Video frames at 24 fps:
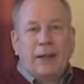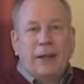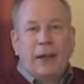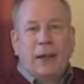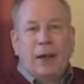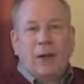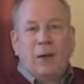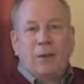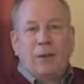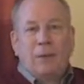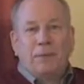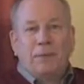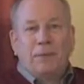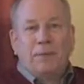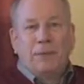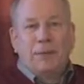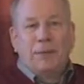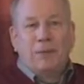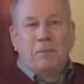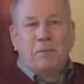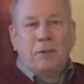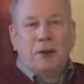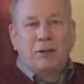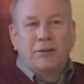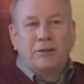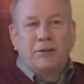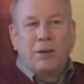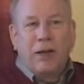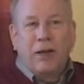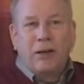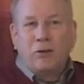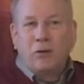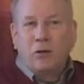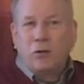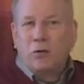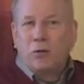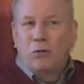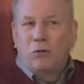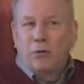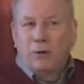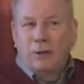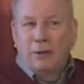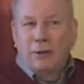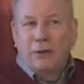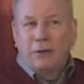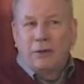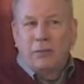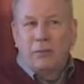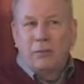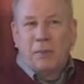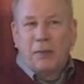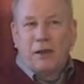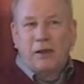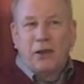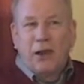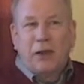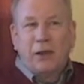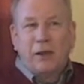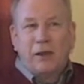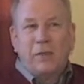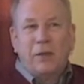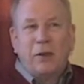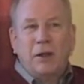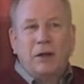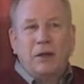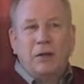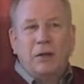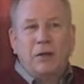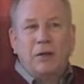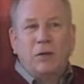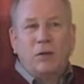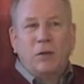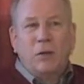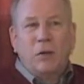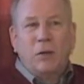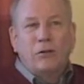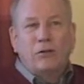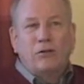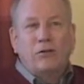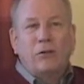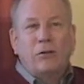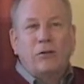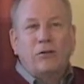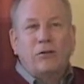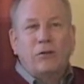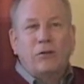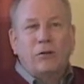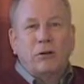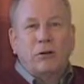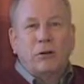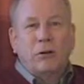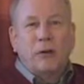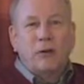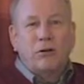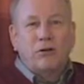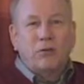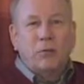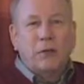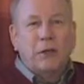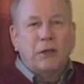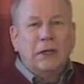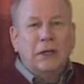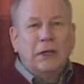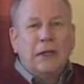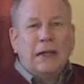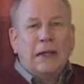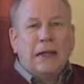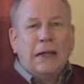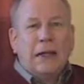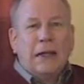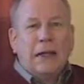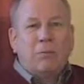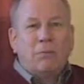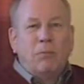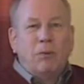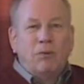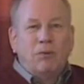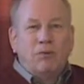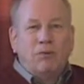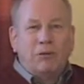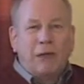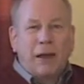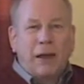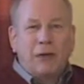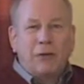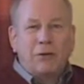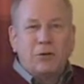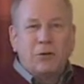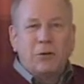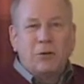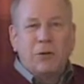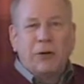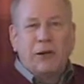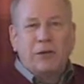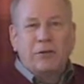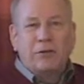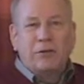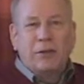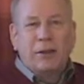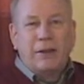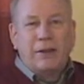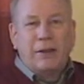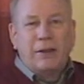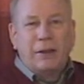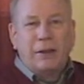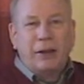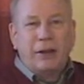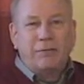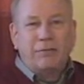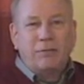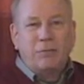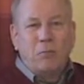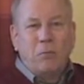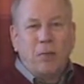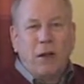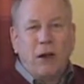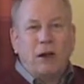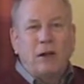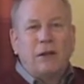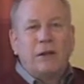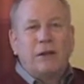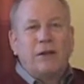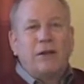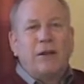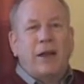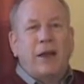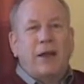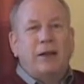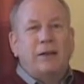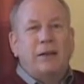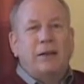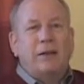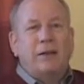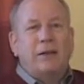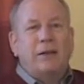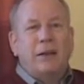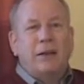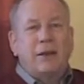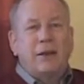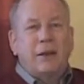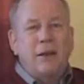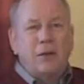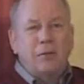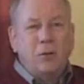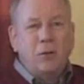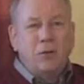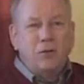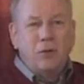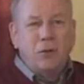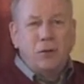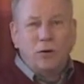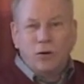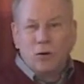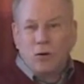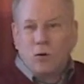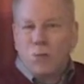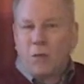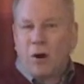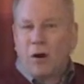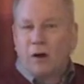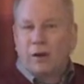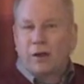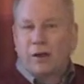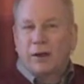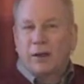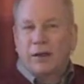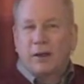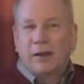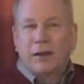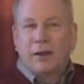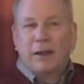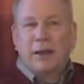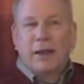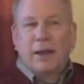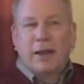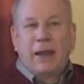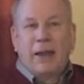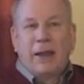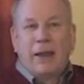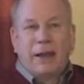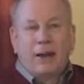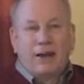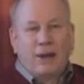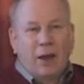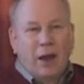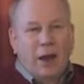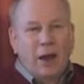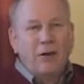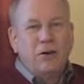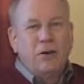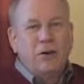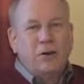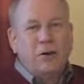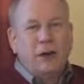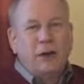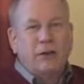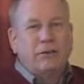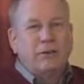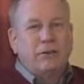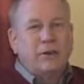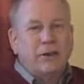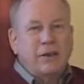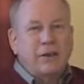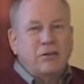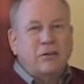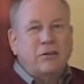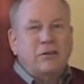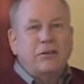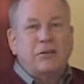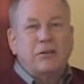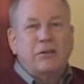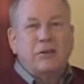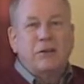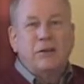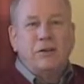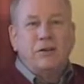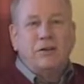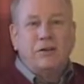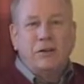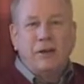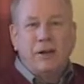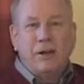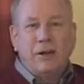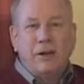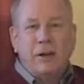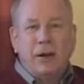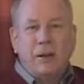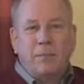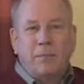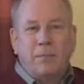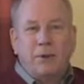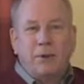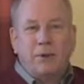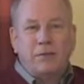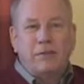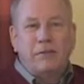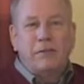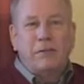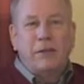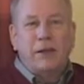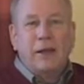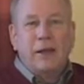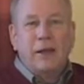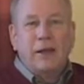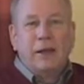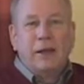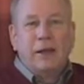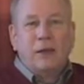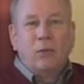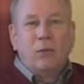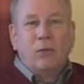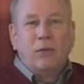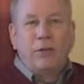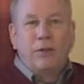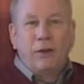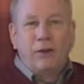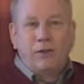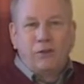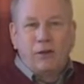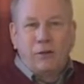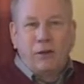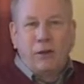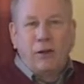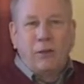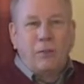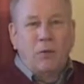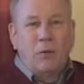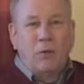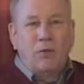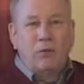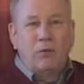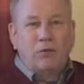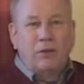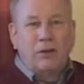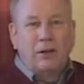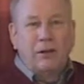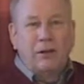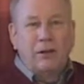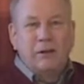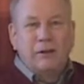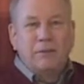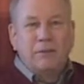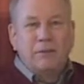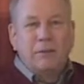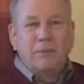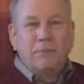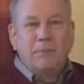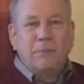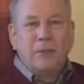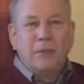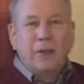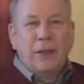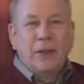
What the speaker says: Now, Monsanto, it's been documented in the Wall Street Journal elsewhere, Monsanto has a clever marketing tactic. They come into a new market and undercut the existing seed companies with their GMO seeds,